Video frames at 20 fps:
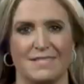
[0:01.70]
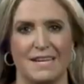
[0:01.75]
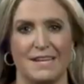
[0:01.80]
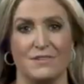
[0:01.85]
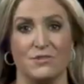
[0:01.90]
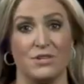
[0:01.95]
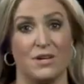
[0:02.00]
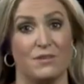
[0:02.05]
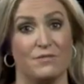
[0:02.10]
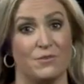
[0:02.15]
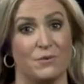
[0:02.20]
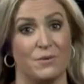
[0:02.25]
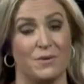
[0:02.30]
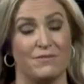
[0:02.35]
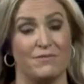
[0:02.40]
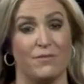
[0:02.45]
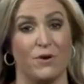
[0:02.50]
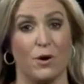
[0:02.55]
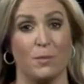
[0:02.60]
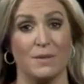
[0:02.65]
deja vu in
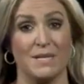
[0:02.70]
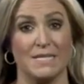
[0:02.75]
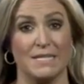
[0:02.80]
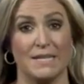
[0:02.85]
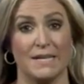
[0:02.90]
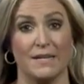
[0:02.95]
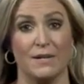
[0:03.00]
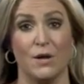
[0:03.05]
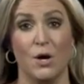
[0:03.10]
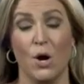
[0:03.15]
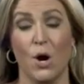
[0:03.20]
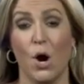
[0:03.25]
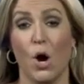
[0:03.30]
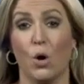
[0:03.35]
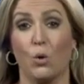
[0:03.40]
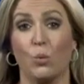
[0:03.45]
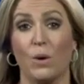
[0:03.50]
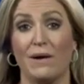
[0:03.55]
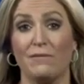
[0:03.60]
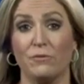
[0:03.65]
Farmington. A
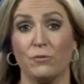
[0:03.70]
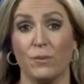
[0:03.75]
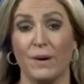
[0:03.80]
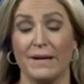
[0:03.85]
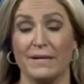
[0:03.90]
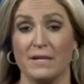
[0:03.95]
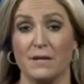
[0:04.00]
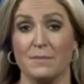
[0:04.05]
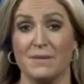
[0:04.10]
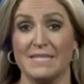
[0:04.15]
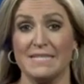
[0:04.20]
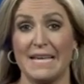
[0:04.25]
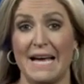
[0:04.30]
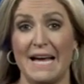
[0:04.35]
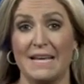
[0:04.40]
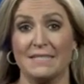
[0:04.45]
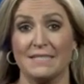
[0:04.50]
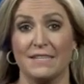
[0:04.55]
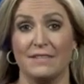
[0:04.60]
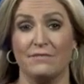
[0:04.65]
referendum is
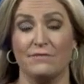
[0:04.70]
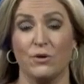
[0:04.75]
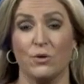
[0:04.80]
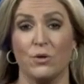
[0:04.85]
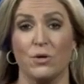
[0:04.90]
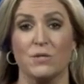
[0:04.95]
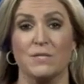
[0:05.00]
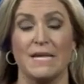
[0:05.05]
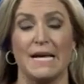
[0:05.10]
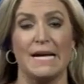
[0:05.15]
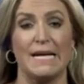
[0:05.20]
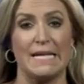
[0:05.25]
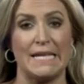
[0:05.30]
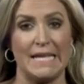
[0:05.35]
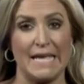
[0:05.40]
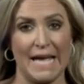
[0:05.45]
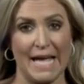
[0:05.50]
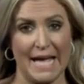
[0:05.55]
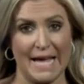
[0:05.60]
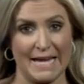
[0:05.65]
asking voters
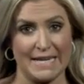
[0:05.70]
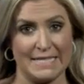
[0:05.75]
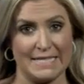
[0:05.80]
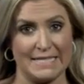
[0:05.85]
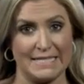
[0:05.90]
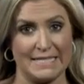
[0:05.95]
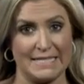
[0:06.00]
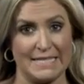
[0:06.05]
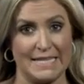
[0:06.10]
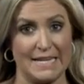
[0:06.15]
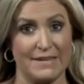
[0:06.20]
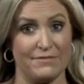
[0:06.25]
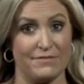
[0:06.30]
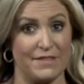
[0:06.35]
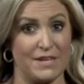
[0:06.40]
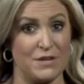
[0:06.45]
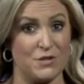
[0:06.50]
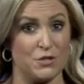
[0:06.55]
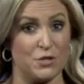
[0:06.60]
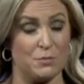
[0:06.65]
again to see if
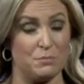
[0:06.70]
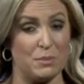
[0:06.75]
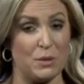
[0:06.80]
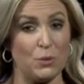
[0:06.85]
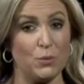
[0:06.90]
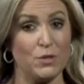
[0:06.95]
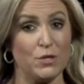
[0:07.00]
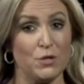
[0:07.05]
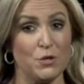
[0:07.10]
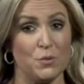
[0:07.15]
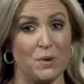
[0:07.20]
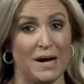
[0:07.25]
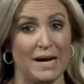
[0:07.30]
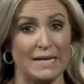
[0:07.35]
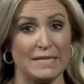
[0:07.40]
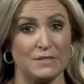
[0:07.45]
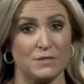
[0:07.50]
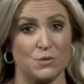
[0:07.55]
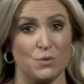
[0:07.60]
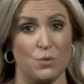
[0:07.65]
they should build a new high
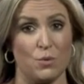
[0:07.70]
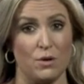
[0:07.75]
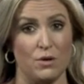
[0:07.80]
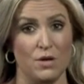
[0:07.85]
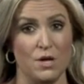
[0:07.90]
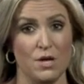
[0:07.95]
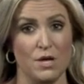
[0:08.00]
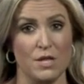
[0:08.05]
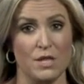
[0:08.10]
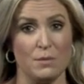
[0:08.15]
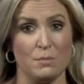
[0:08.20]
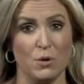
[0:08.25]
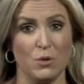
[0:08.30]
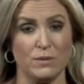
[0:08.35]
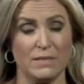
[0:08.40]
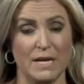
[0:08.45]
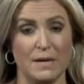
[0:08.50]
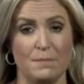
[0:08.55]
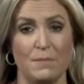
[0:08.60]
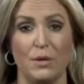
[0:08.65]
school. The
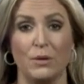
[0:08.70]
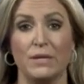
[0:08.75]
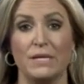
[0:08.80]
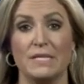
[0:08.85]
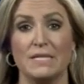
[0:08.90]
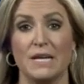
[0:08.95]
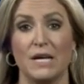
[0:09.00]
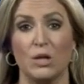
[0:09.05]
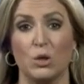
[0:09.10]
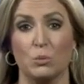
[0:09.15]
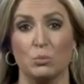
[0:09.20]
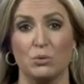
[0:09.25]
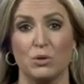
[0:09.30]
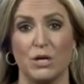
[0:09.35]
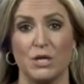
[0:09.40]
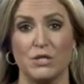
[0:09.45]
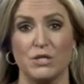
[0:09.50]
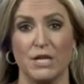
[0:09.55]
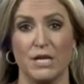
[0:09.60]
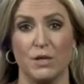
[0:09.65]
multi-million dollar
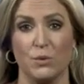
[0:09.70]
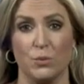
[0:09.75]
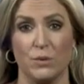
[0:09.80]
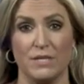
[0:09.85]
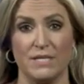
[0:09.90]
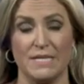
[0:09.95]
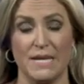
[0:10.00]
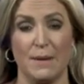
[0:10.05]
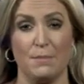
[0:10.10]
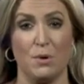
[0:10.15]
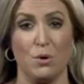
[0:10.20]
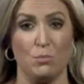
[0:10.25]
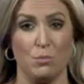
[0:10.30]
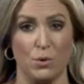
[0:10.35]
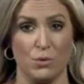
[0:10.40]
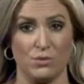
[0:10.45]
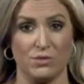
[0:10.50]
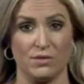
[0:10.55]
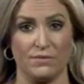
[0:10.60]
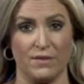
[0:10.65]
project would demo
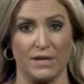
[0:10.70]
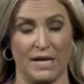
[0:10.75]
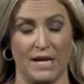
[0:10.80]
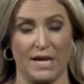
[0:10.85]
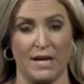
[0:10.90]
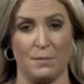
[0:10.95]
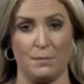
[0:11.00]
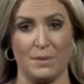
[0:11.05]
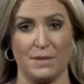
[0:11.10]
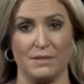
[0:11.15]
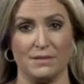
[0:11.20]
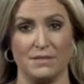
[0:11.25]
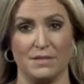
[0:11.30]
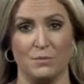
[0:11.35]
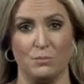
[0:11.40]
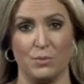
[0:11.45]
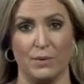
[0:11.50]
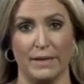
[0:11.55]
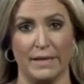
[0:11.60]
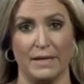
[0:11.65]
most of the campus
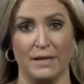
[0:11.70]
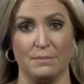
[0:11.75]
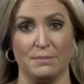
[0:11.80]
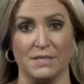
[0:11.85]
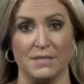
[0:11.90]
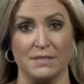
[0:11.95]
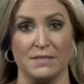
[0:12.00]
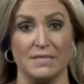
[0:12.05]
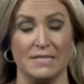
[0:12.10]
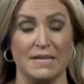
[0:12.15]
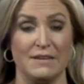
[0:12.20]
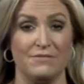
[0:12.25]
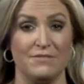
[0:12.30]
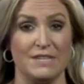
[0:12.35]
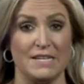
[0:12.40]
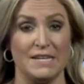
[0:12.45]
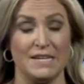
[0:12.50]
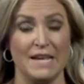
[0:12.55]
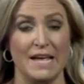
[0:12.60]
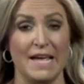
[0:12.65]
and bring it up to
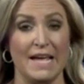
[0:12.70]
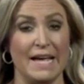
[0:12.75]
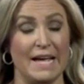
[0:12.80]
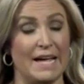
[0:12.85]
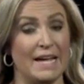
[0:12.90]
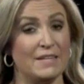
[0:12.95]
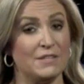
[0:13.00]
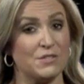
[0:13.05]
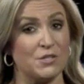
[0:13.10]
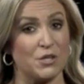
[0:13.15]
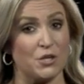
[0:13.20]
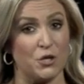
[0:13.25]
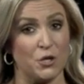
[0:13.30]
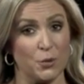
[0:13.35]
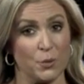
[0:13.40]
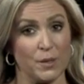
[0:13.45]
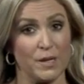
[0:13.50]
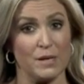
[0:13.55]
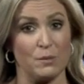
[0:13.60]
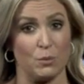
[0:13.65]
safety and
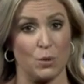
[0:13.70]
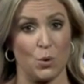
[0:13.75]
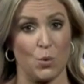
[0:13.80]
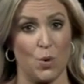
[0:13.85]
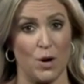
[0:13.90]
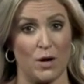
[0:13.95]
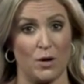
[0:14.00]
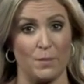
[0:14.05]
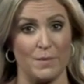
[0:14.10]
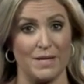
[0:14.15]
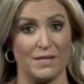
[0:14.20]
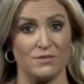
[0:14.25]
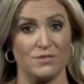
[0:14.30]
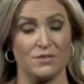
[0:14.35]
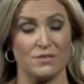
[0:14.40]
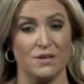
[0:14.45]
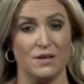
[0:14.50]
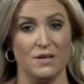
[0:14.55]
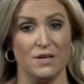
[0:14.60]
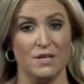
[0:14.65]
security requirements.
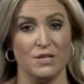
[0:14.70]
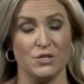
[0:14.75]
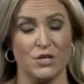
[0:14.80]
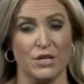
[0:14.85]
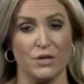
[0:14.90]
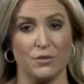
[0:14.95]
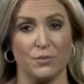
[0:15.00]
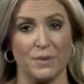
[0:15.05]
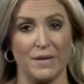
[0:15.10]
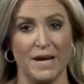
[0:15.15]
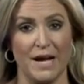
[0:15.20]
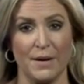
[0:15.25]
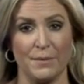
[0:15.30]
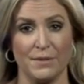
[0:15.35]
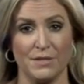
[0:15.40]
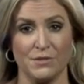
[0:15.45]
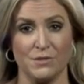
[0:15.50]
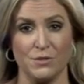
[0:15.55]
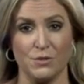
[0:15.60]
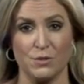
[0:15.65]
Channel 3
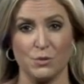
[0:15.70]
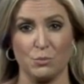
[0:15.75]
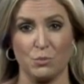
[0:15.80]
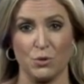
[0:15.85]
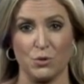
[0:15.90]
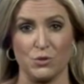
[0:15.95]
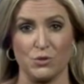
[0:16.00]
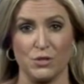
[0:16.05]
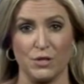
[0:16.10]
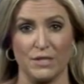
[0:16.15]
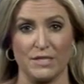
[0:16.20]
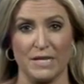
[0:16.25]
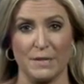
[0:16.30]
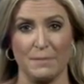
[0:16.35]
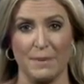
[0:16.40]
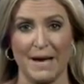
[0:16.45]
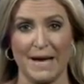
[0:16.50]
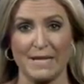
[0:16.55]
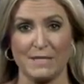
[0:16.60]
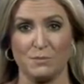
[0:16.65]
Eyewitness News reporter Shantae
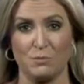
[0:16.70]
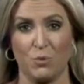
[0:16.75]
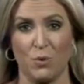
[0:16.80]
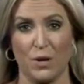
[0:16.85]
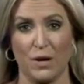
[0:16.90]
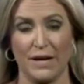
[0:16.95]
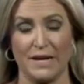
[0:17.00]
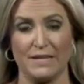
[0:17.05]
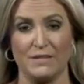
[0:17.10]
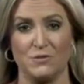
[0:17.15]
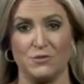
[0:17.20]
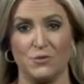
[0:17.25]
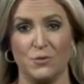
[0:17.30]
Passmore is